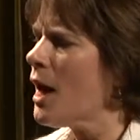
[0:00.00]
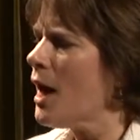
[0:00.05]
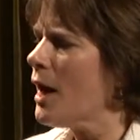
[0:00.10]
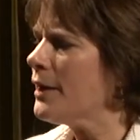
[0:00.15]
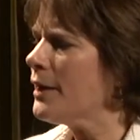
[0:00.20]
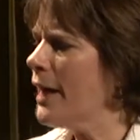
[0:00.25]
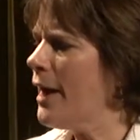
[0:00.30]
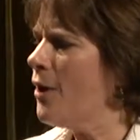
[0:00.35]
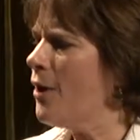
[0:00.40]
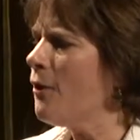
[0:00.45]

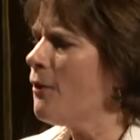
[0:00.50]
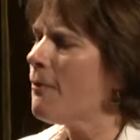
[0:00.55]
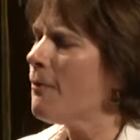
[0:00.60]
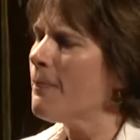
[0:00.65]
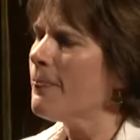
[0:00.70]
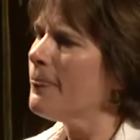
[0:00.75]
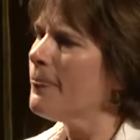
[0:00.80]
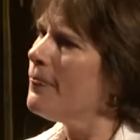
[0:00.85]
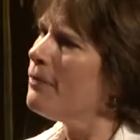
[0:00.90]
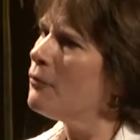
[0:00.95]
Now,
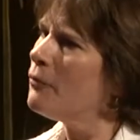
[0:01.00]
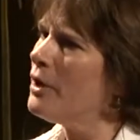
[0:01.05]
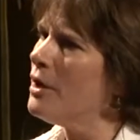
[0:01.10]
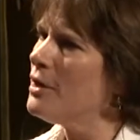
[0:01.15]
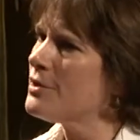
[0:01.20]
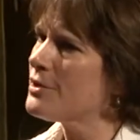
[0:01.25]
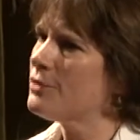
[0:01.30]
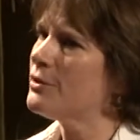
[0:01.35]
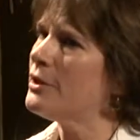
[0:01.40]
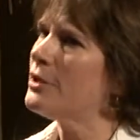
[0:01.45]
we
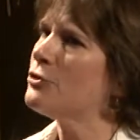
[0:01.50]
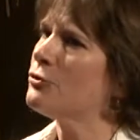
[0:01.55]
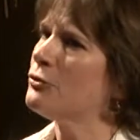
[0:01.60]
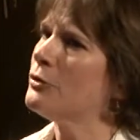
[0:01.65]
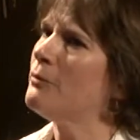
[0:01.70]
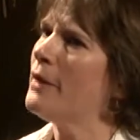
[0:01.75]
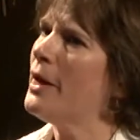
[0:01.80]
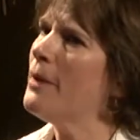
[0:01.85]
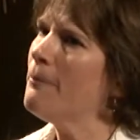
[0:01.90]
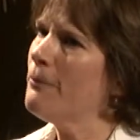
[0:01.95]
also need to
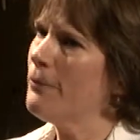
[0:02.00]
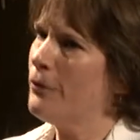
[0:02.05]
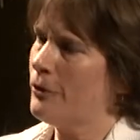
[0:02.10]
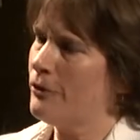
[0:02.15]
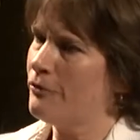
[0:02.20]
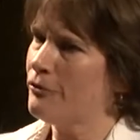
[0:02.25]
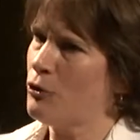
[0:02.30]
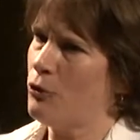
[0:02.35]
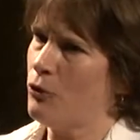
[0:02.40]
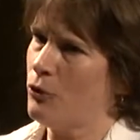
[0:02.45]
remember,
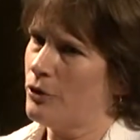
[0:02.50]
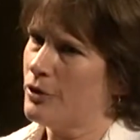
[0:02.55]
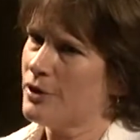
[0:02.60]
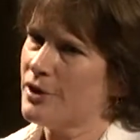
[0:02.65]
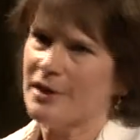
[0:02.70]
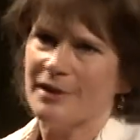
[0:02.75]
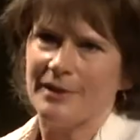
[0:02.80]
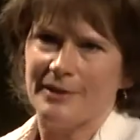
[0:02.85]
of course,